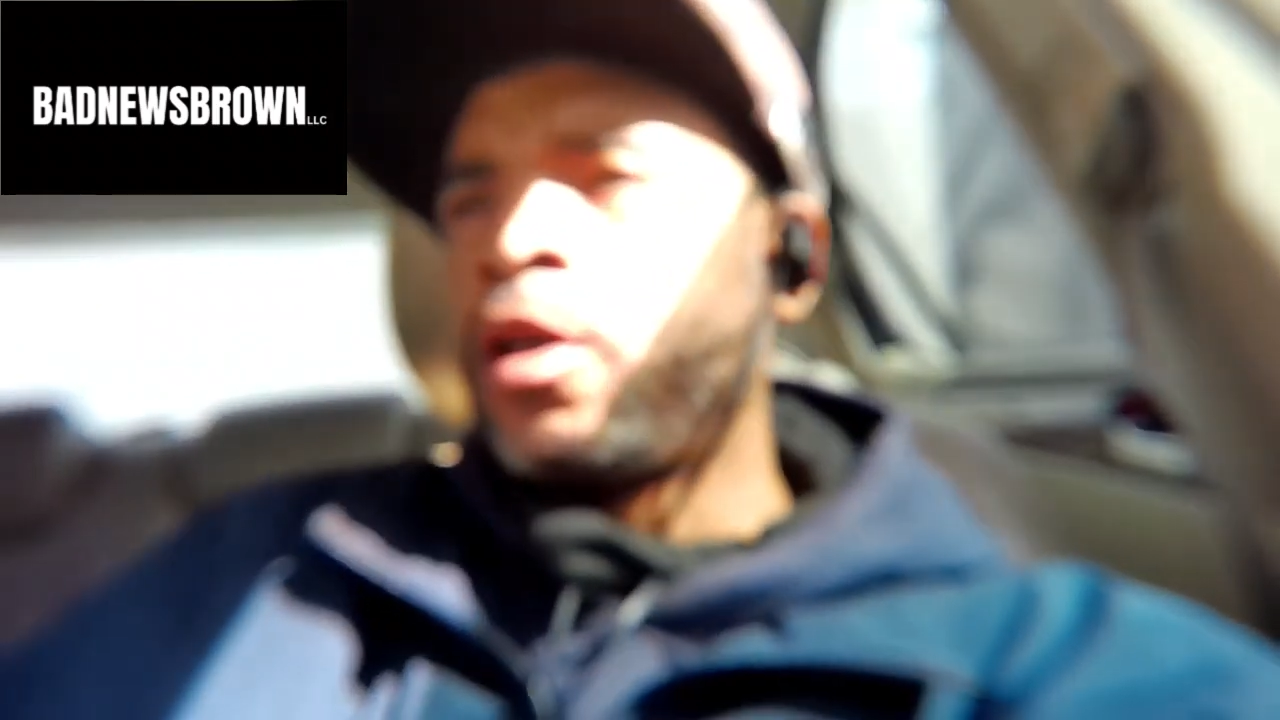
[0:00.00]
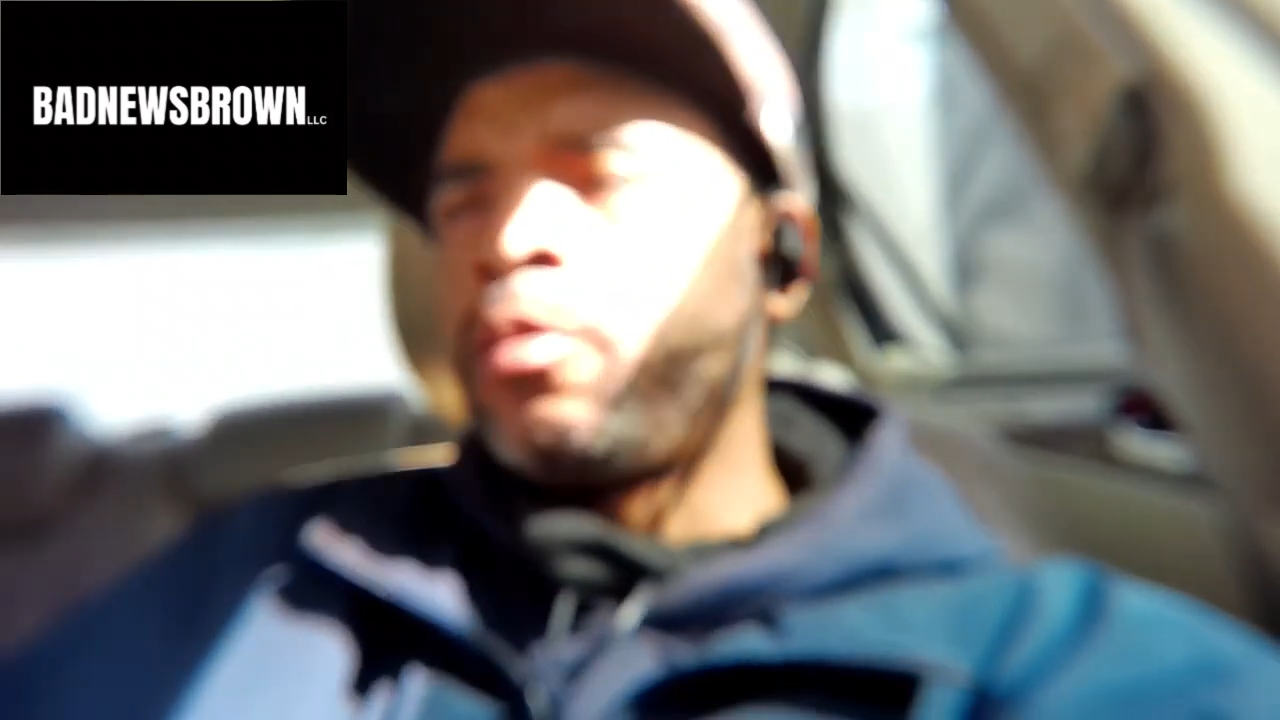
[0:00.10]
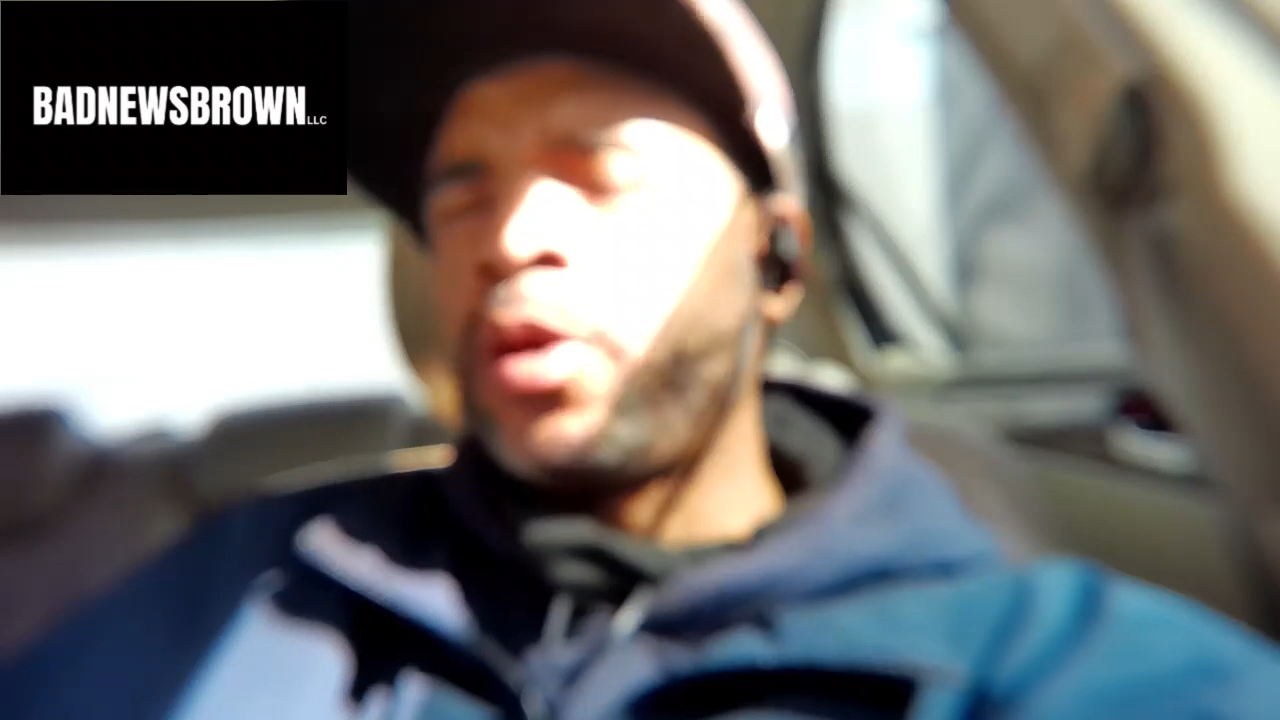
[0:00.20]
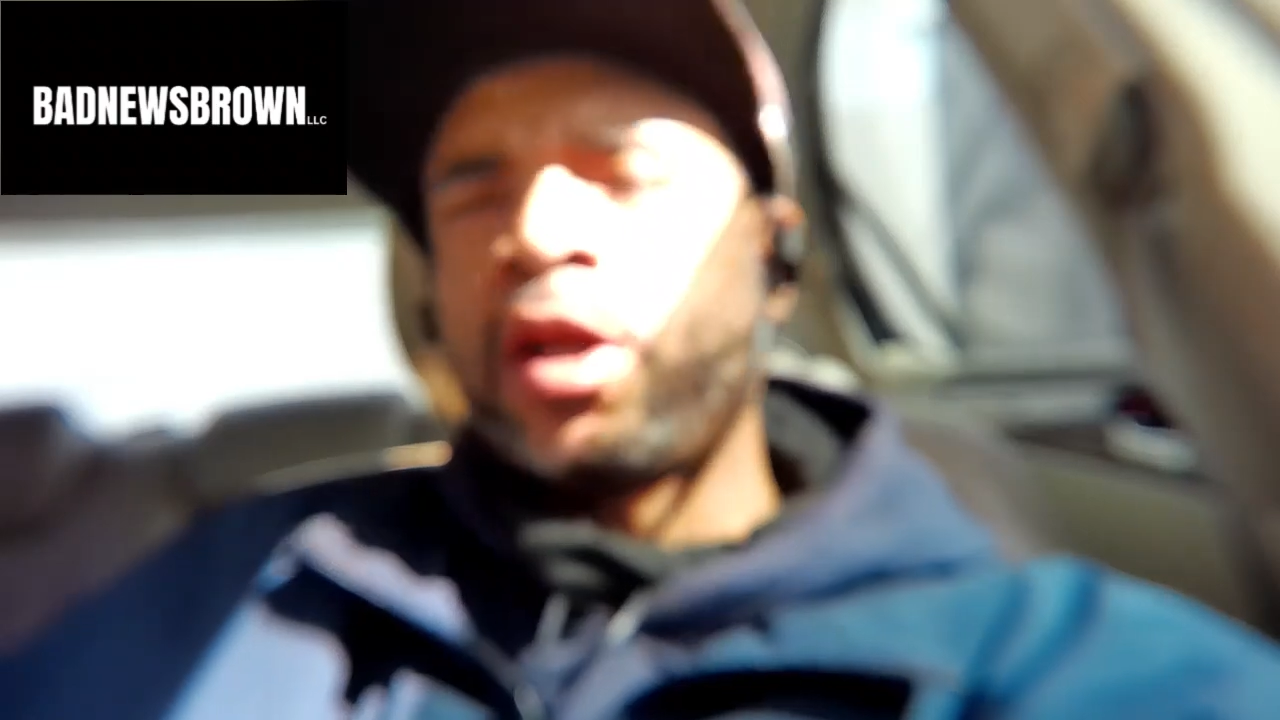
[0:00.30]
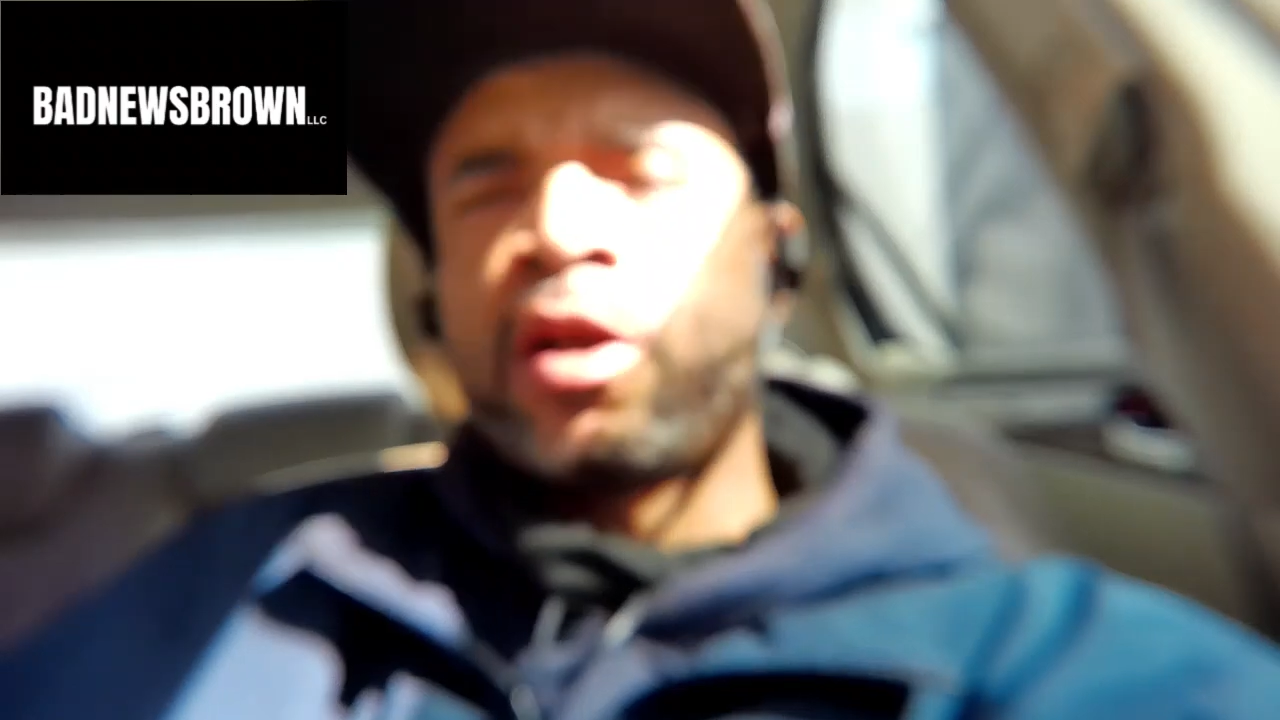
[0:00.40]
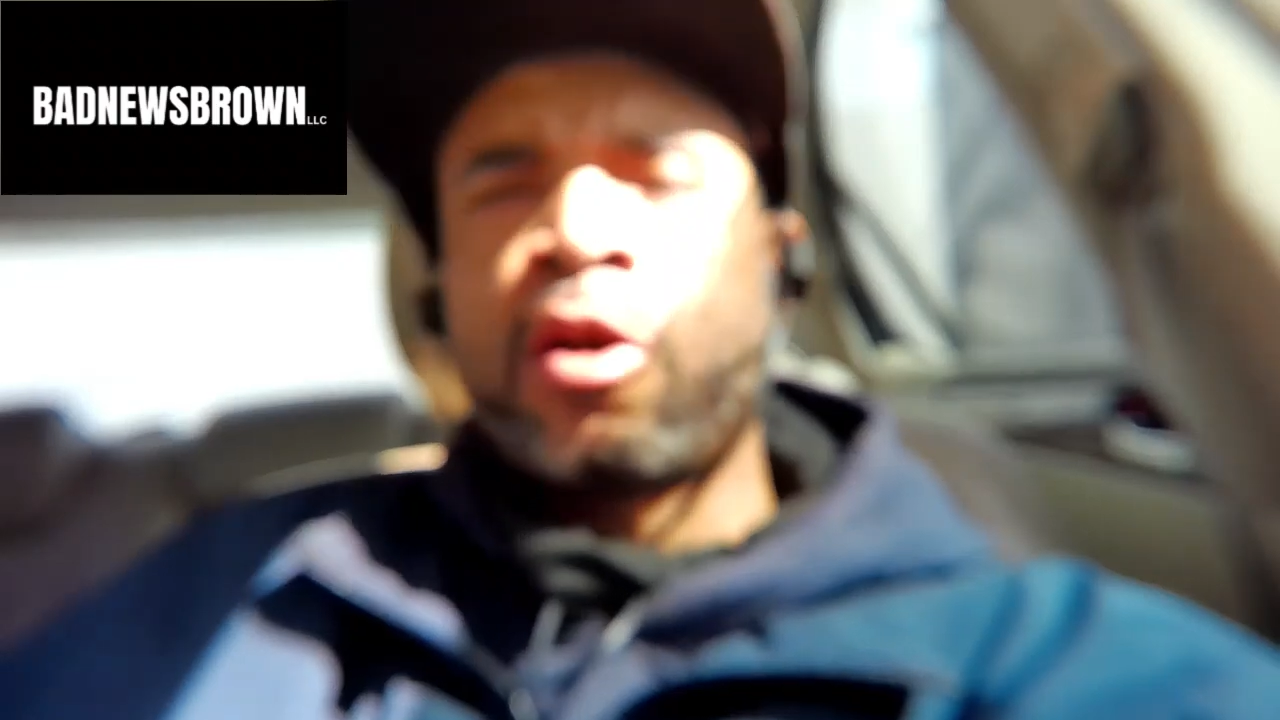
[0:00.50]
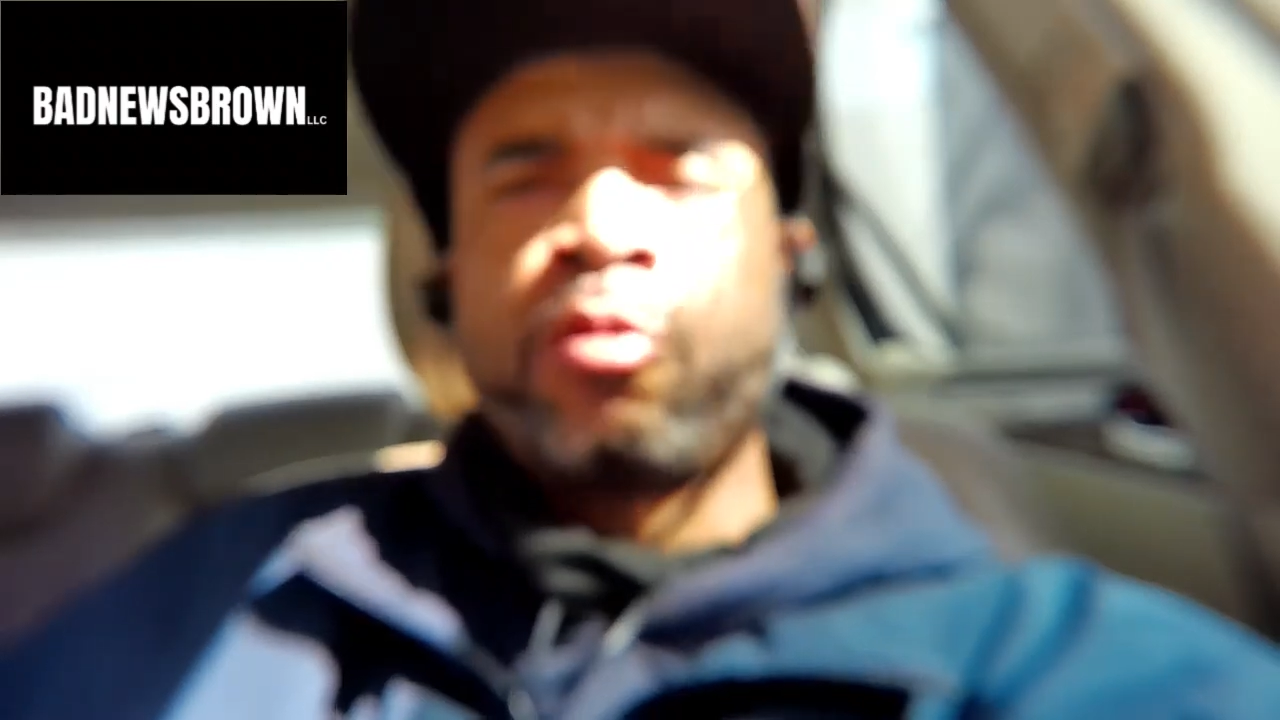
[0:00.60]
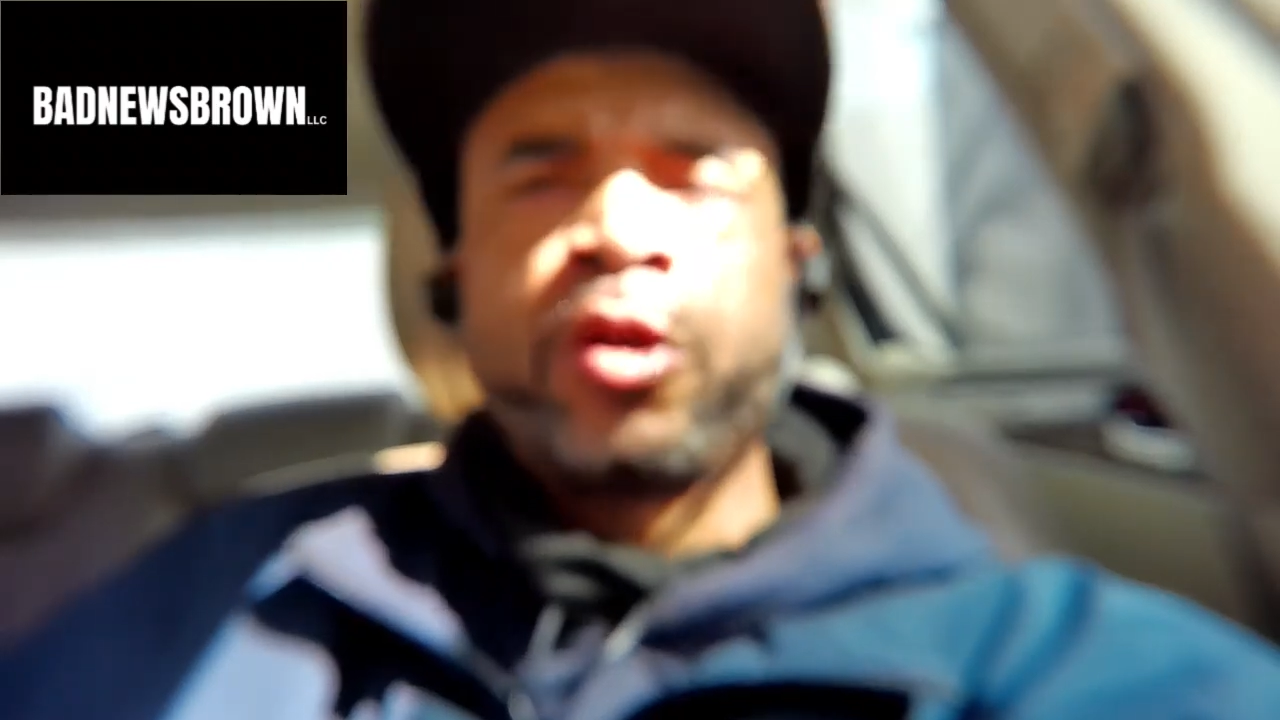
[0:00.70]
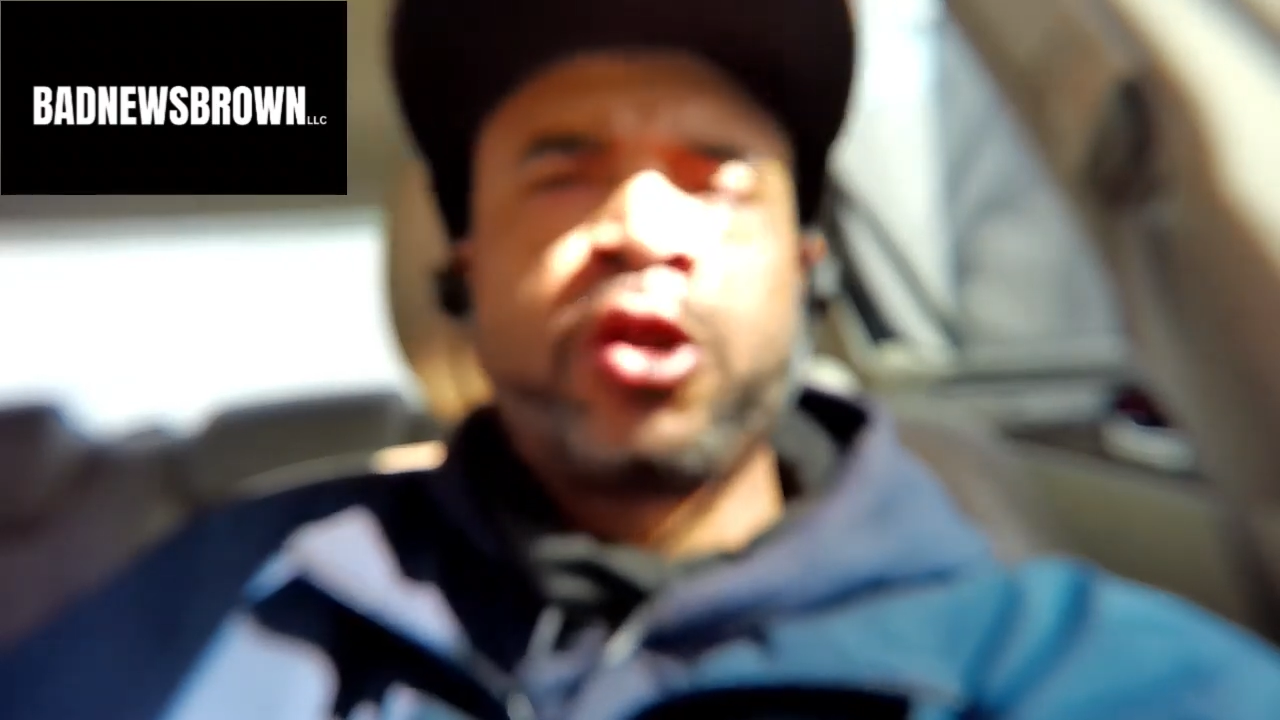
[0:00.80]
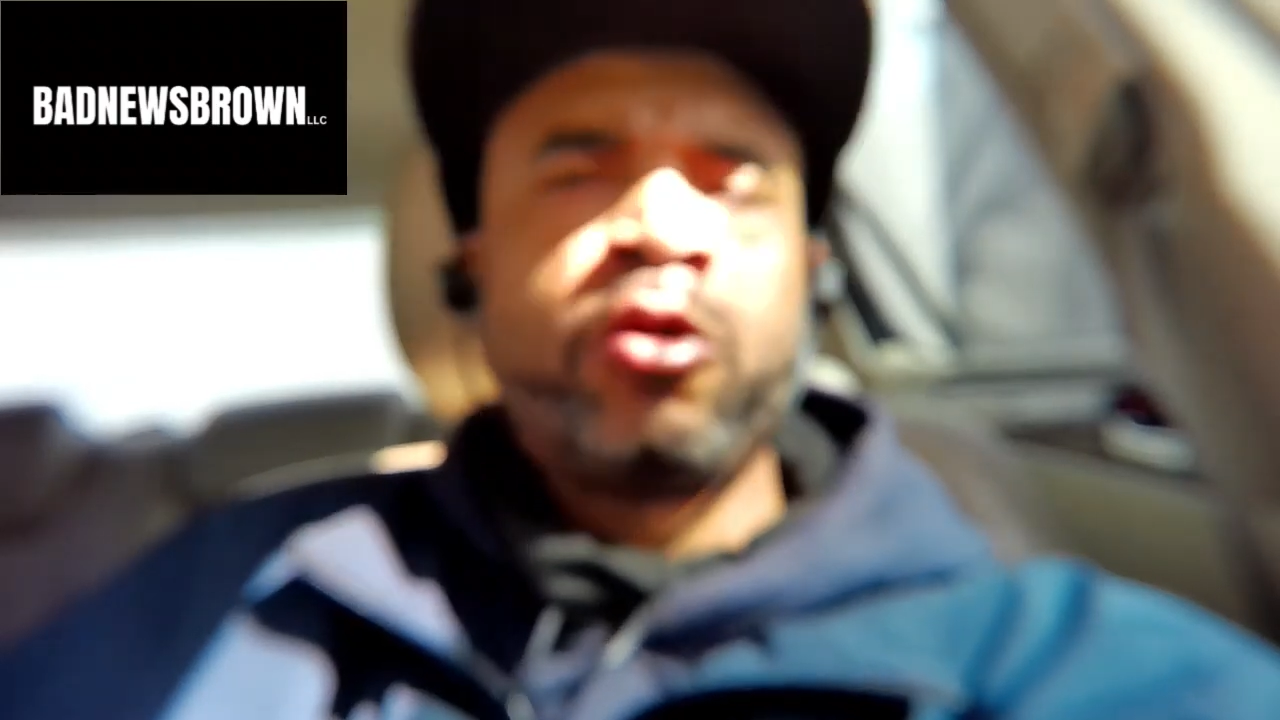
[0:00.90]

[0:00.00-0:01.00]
depending on what